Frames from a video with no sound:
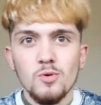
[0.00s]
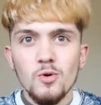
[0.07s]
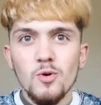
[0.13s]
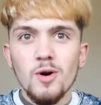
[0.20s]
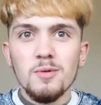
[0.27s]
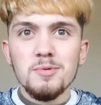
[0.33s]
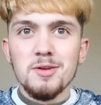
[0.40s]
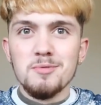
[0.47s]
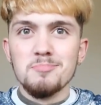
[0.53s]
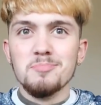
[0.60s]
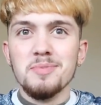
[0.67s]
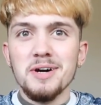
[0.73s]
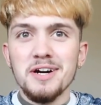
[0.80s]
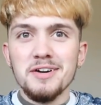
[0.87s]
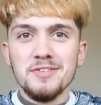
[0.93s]
Oh, I'm
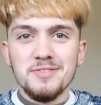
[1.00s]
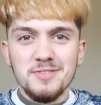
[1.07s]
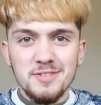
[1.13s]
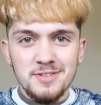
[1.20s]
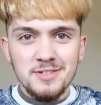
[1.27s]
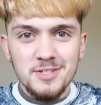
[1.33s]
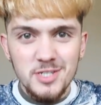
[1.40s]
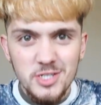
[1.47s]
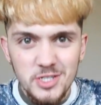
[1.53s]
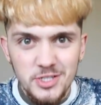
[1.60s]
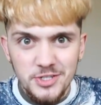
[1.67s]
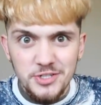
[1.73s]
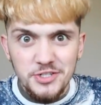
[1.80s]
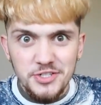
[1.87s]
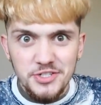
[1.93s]
getting buff.
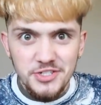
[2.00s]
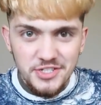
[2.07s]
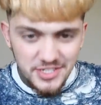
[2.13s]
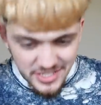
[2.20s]
Oh.